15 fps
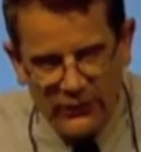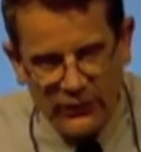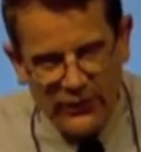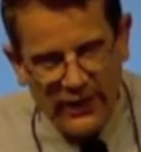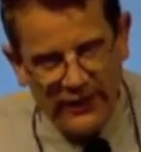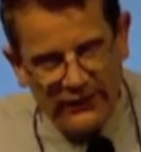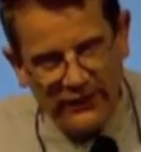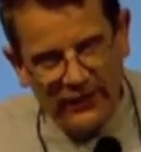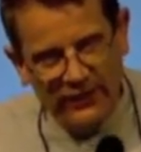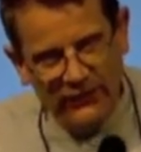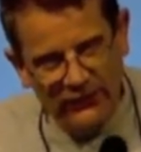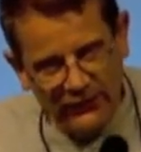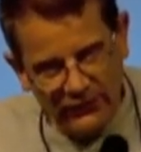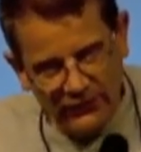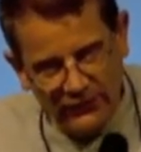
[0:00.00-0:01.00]
The
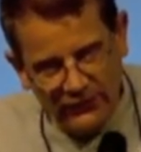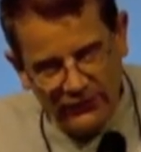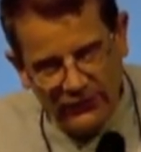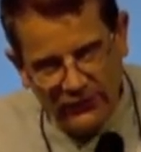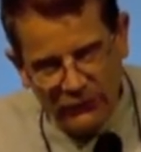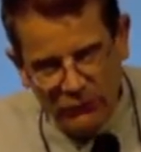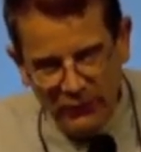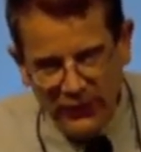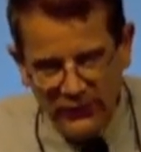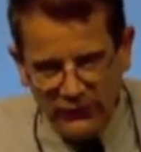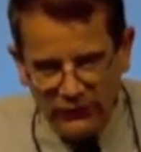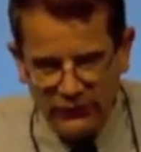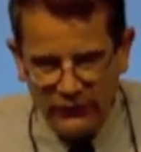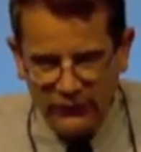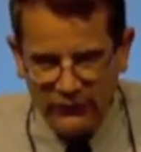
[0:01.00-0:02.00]
catechesis
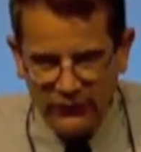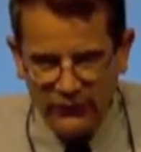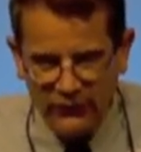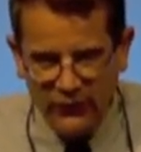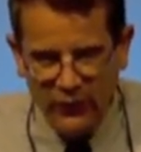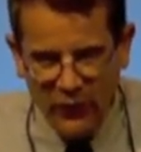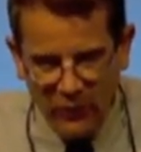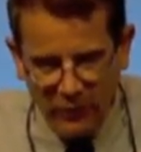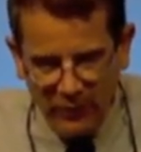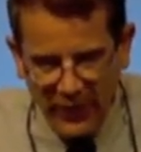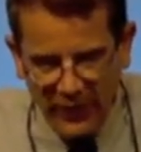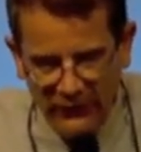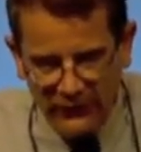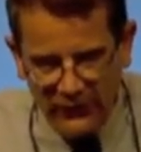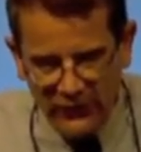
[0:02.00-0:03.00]
reaches a
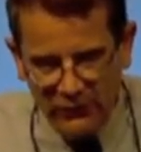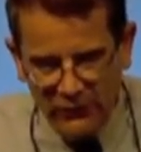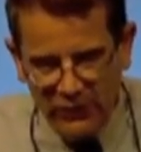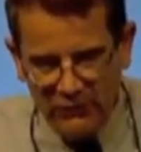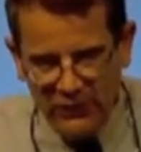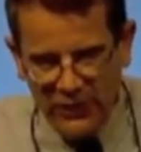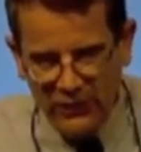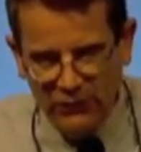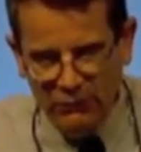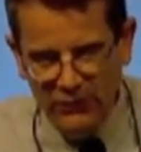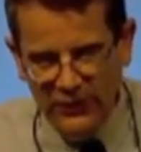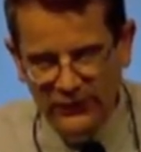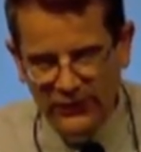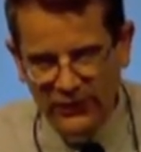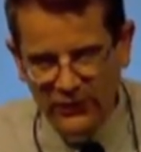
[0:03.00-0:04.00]
particularly
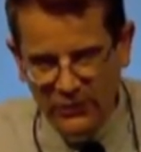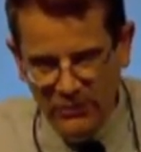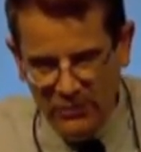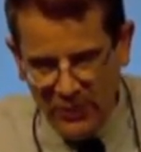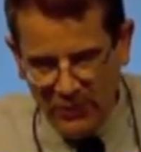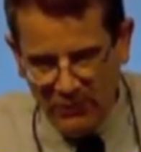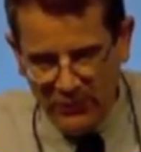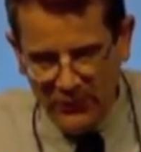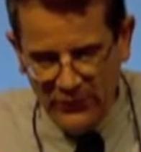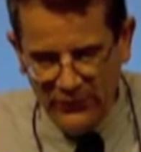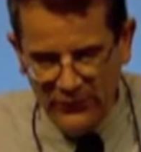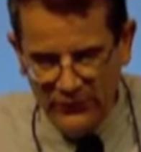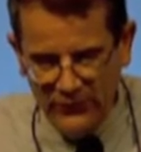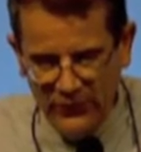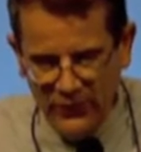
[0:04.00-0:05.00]
critical
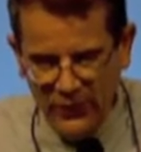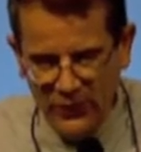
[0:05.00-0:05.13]
moment